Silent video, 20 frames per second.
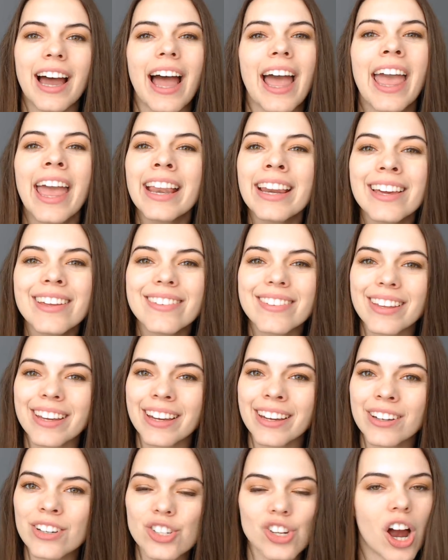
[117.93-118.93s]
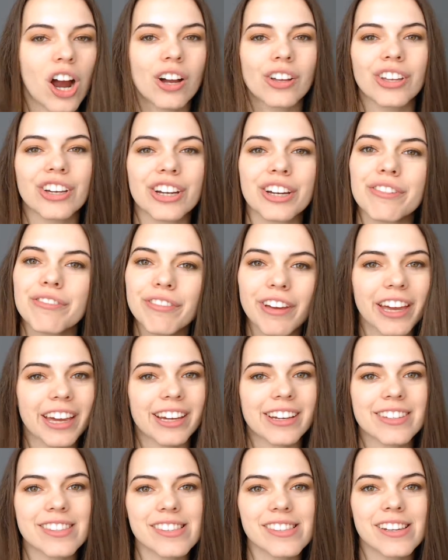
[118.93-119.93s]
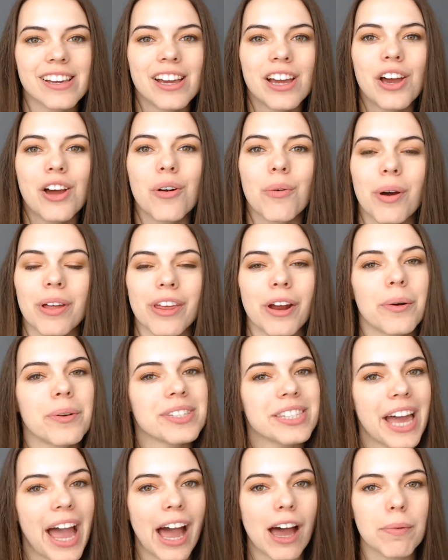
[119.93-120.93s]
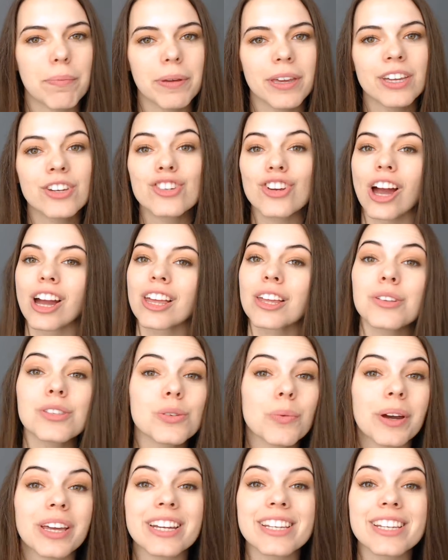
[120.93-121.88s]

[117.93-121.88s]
Anything chocolate could fix. Whether I was happy, chocolate's a way to